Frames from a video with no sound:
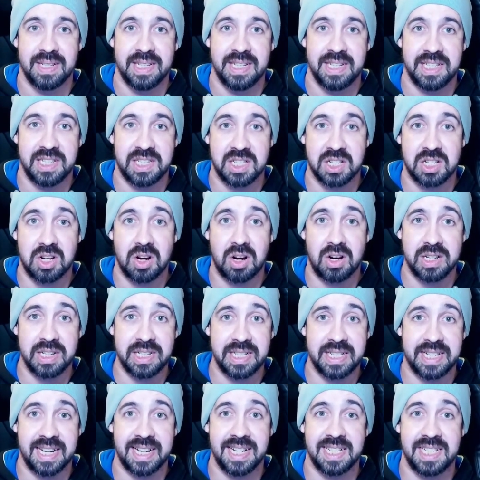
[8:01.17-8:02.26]
He's the guardian
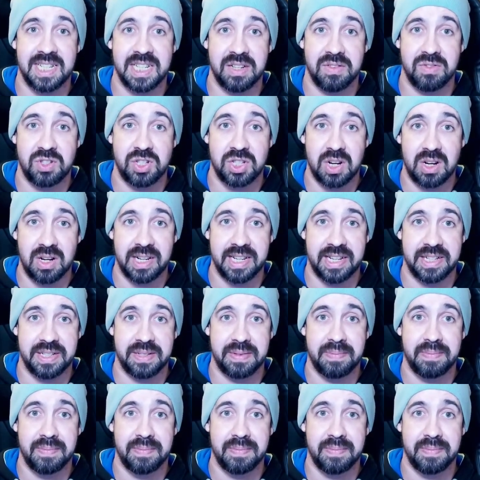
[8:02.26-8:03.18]
deity of Sharlayan.